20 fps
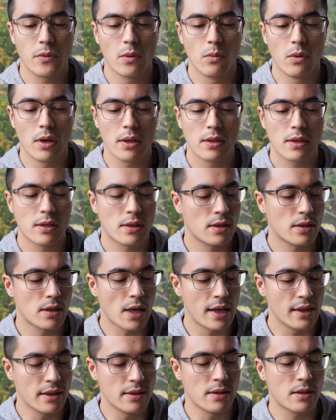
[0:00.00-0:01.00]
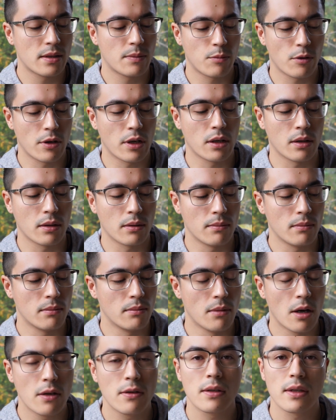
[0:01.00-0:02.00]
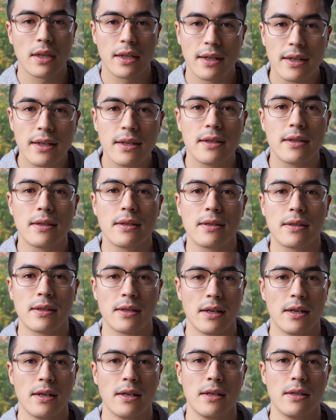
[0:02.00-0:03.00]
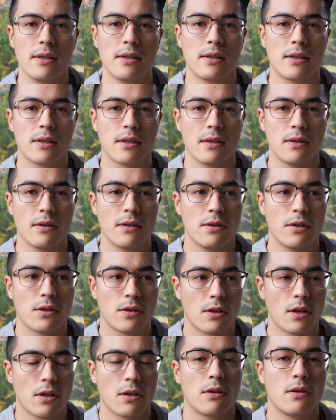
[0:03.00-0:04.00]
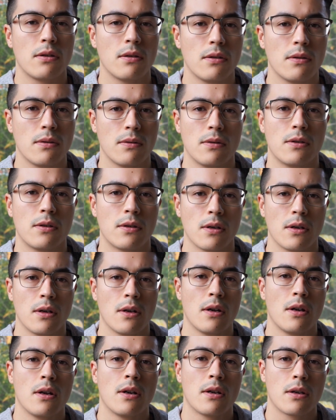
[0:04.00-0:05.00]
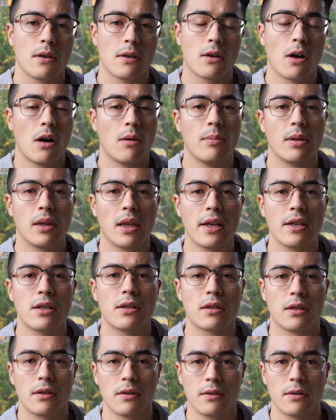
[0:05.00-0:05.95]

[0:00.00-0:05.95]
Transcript: what Silent Spring mostly is just a huge compilation